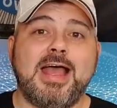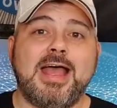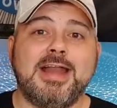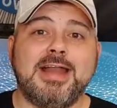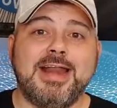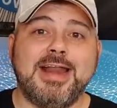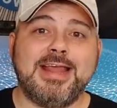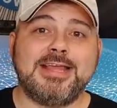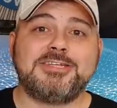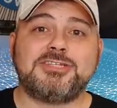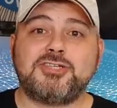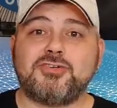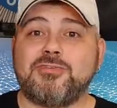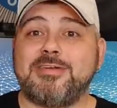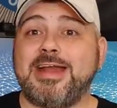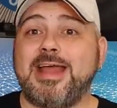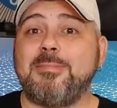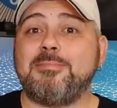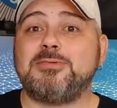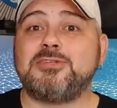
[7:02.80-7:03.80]
Unless you're
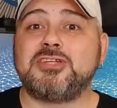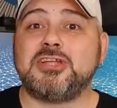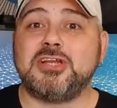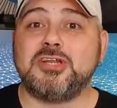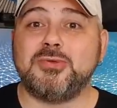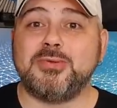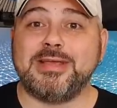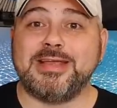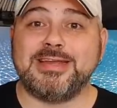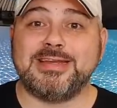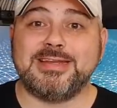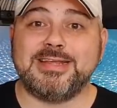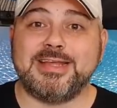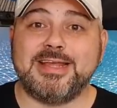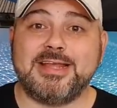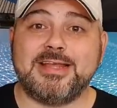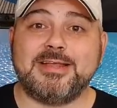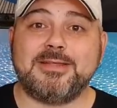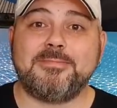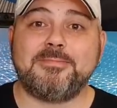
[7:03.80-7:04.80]
an absolute
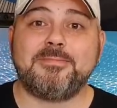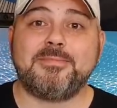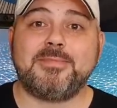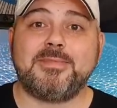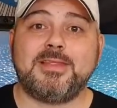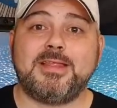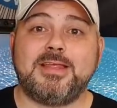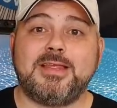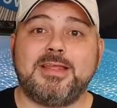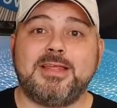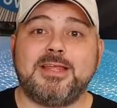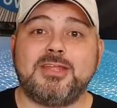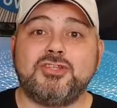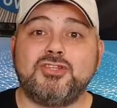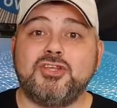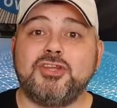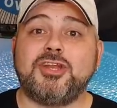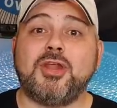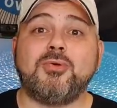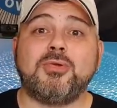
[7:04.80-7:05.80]
idiot,
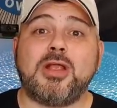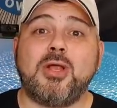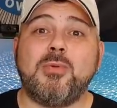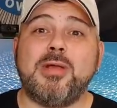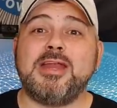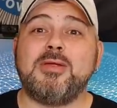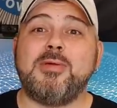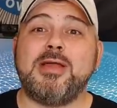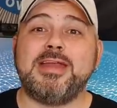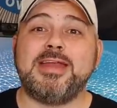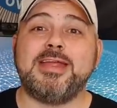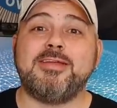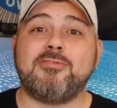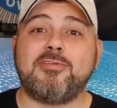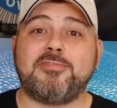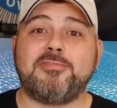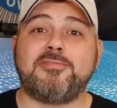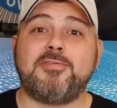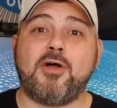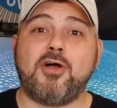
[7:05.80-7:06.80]
you don't go anywhere near
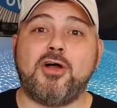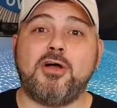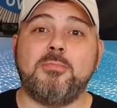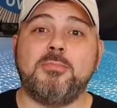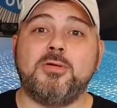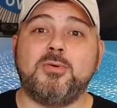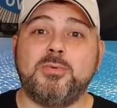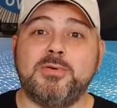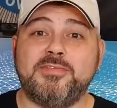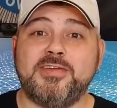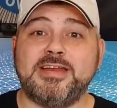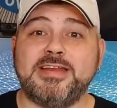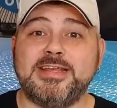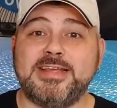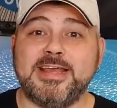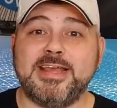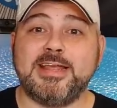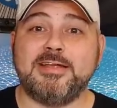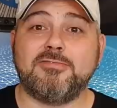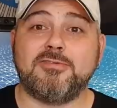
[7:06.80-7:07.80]
a farm with any
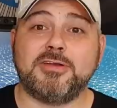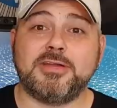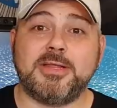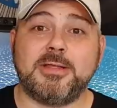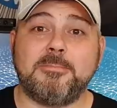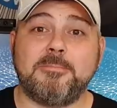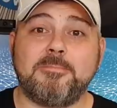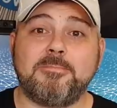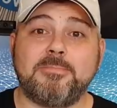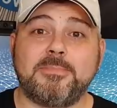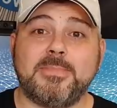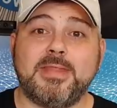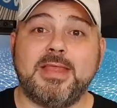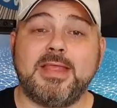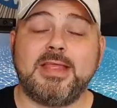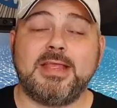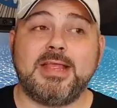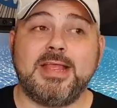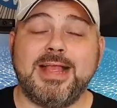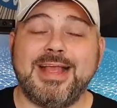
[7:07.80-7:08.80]
gear on you.
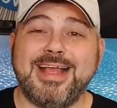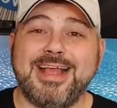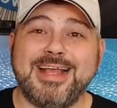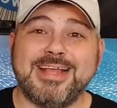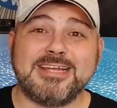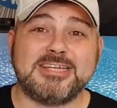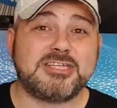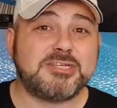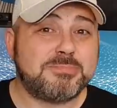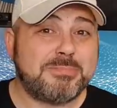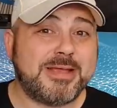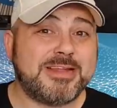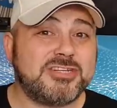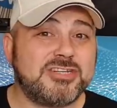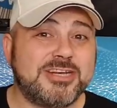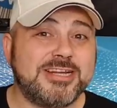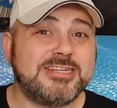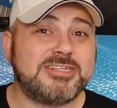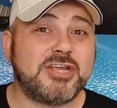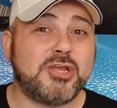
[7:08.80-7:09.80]

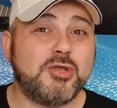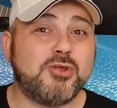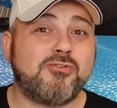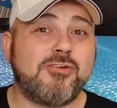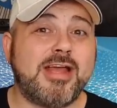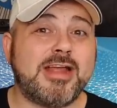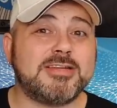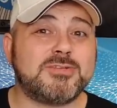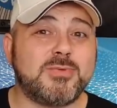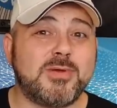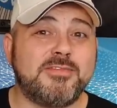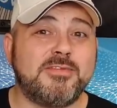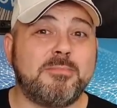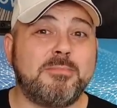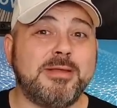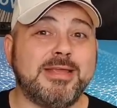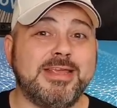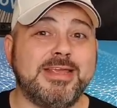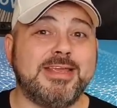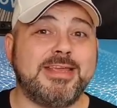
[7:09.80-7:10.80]
Especially two grand's worth of
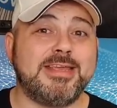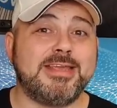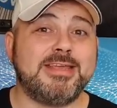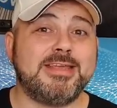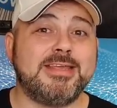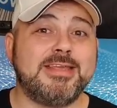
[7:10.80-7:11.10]
beak.